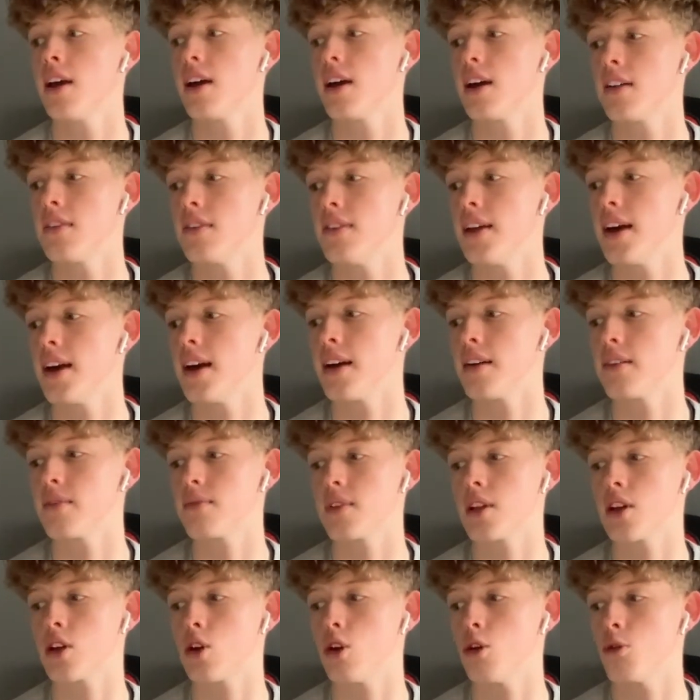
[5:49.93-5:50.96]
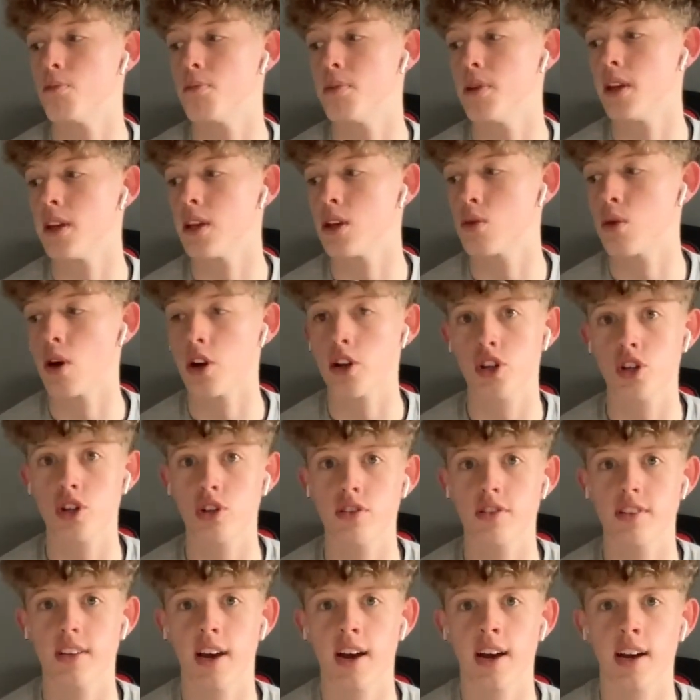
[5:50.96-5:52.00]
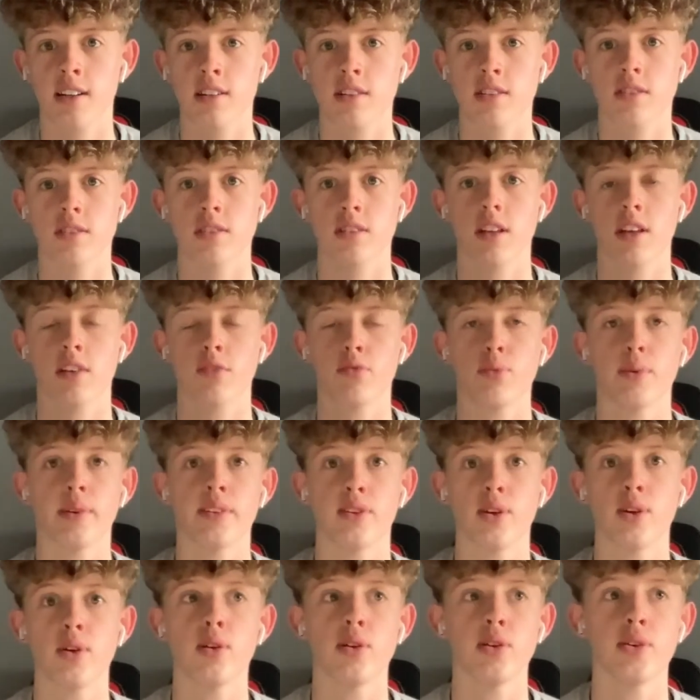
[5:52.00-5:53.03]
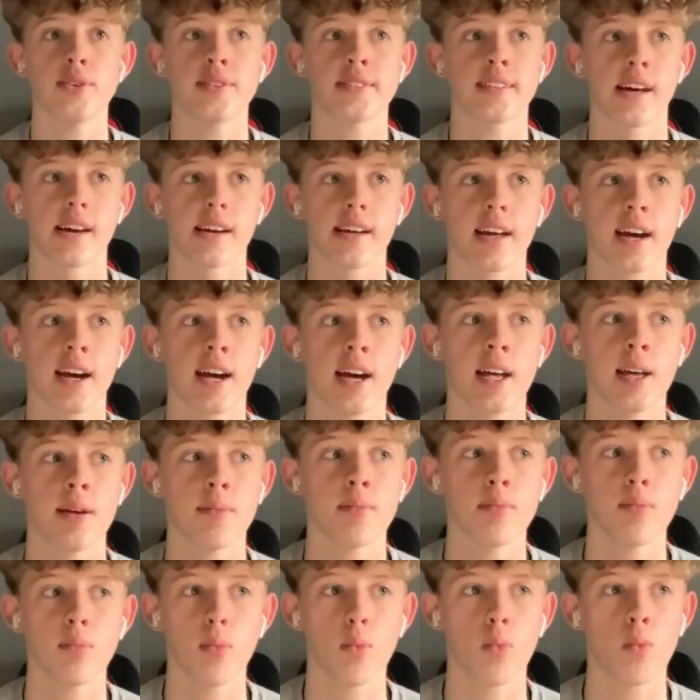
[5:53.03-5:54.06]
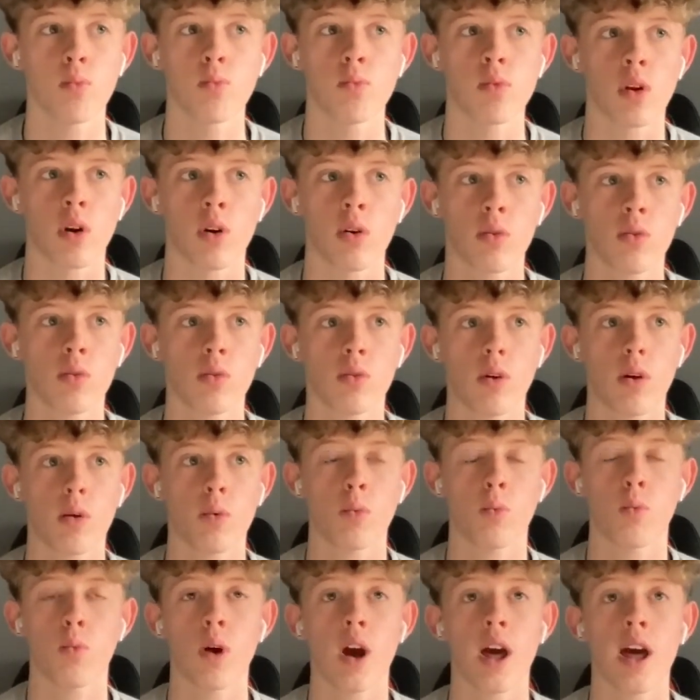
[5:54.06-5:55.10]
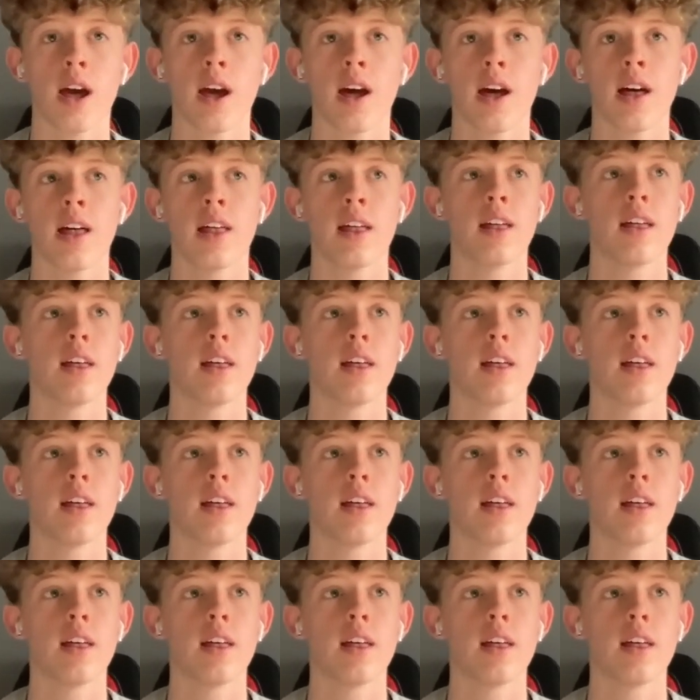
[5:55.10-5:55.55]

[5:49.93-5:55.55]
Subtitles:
And there could be questions asked if we do lose that game, like where